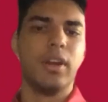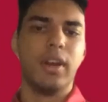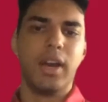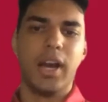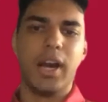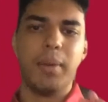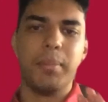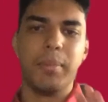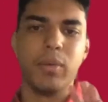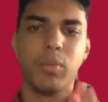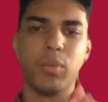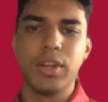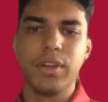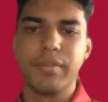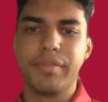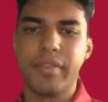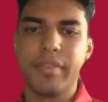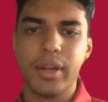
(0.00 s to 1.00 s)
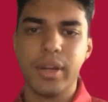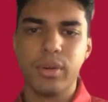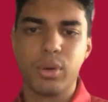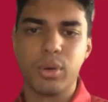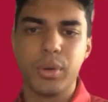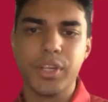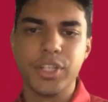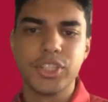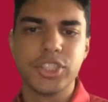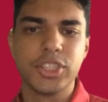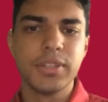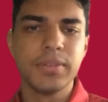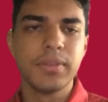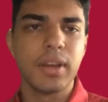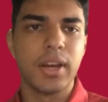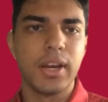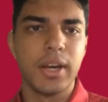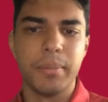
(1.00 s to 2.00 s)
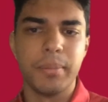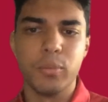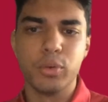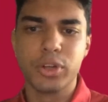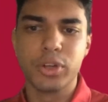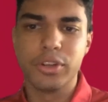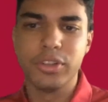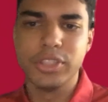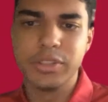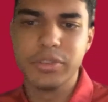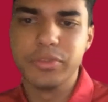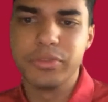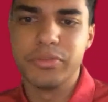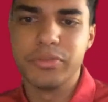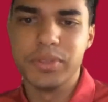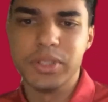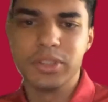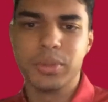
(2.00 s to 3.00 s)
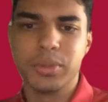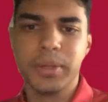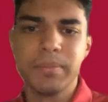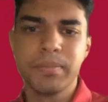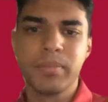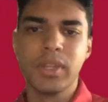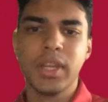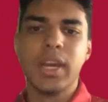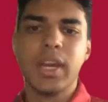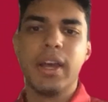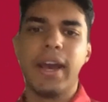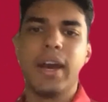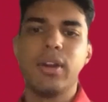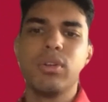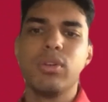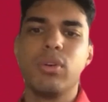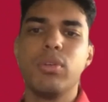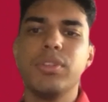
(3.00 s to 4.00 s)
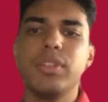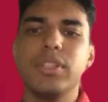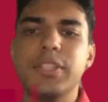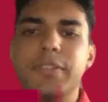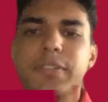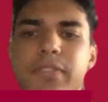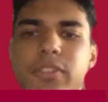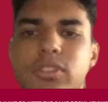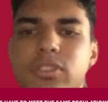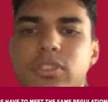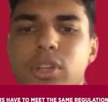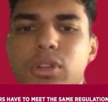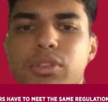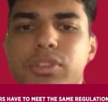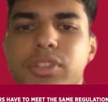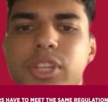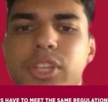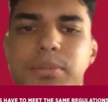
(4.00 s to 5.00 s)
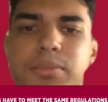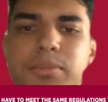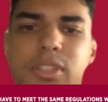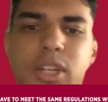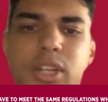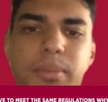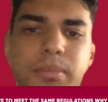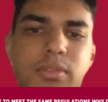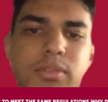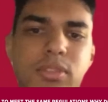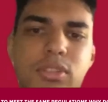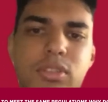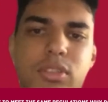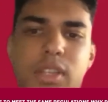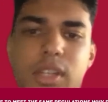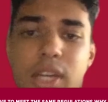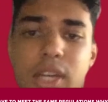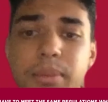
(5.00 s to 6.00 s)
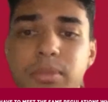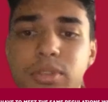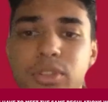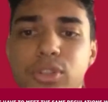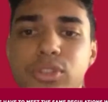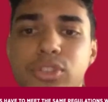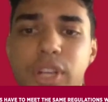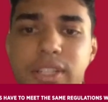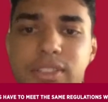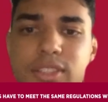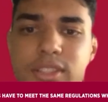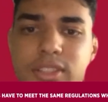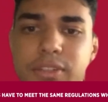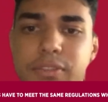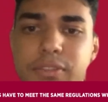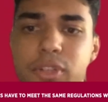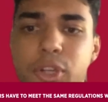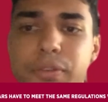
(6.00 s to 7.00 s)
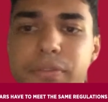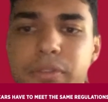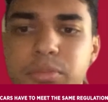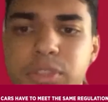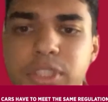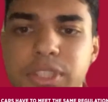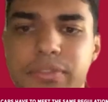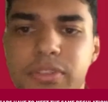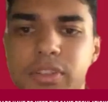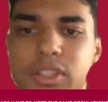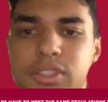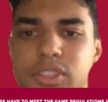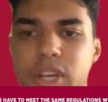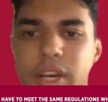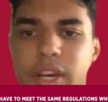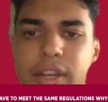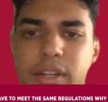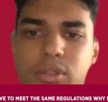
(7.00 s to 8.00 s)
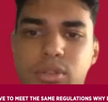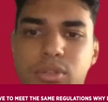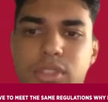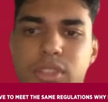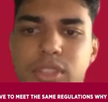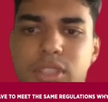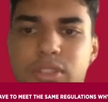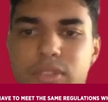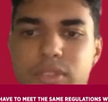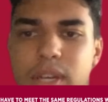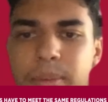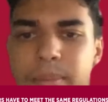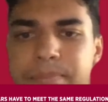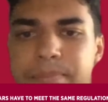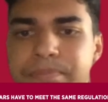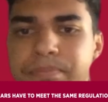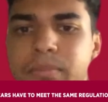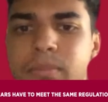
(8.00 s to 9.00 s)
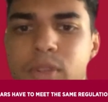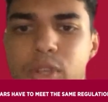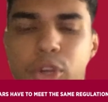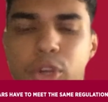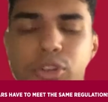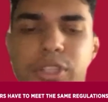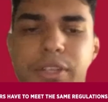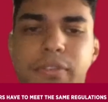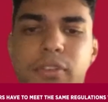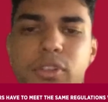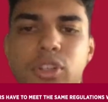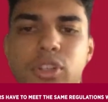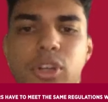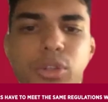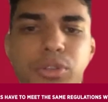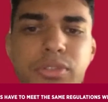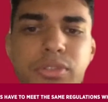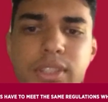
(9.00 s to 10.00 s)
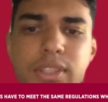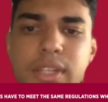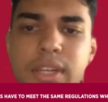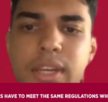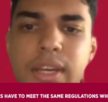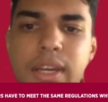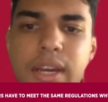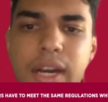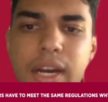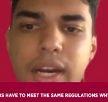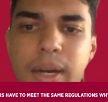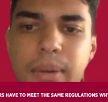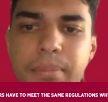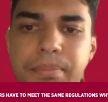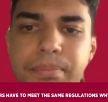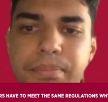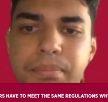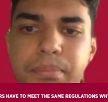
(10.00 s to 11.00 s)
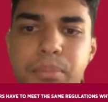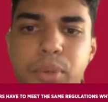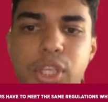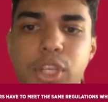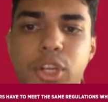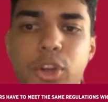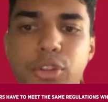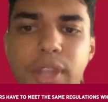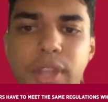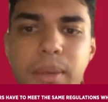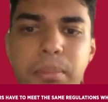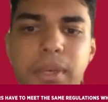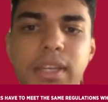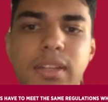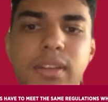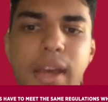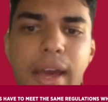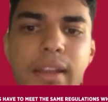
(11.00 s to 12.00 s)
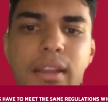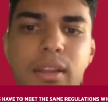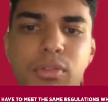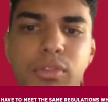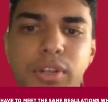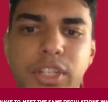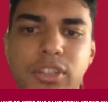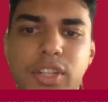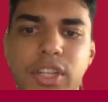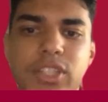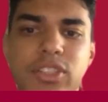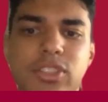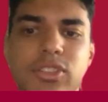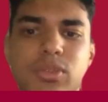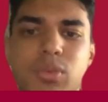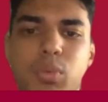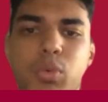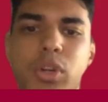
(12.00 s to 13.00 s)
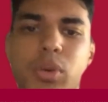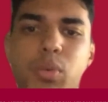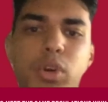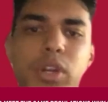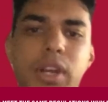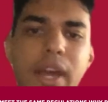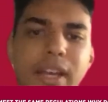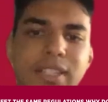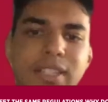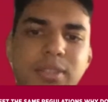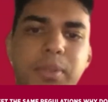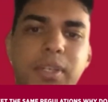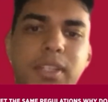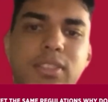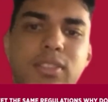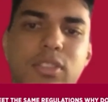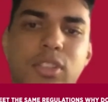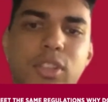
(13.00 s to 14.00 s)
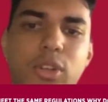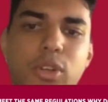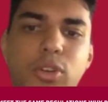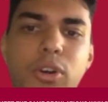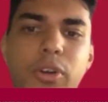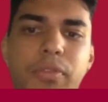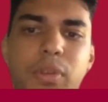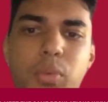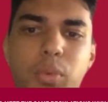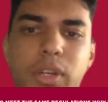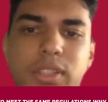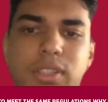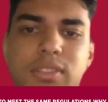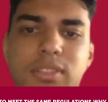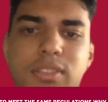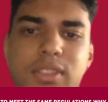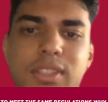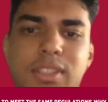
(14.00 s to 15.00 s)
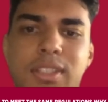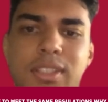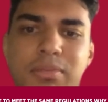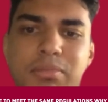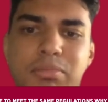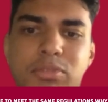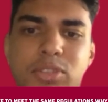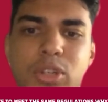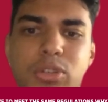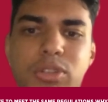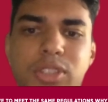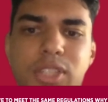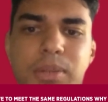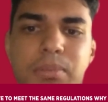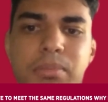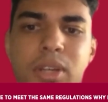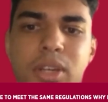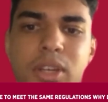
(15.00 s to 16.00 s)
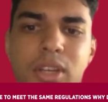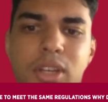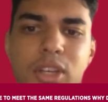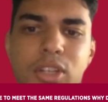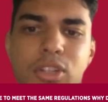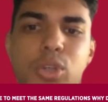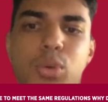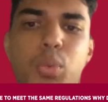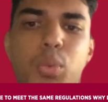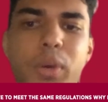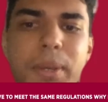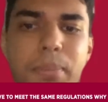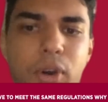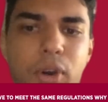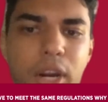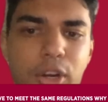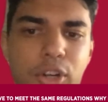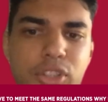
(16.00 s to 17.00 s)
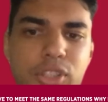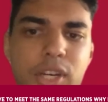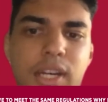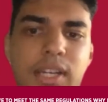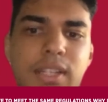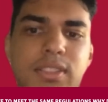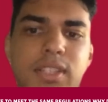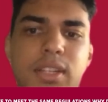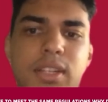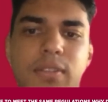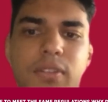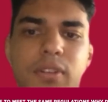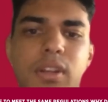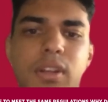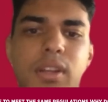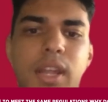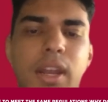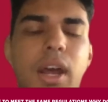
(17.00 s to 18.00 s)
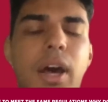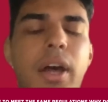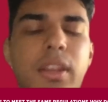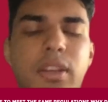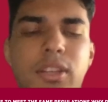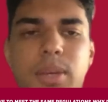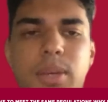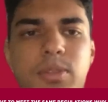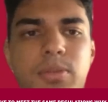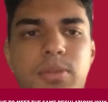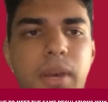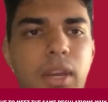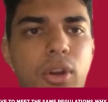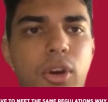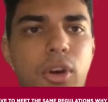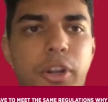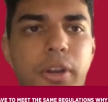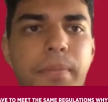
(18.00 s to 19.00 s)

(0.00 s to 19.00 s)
And one final question, we'll go to Divyam from this one. How do all the different solar teams come so drastically, from different design angles and different goals? But they meet at the regulations. What aspects of the Western Sydney solar team do we prioritize and that other teams may not?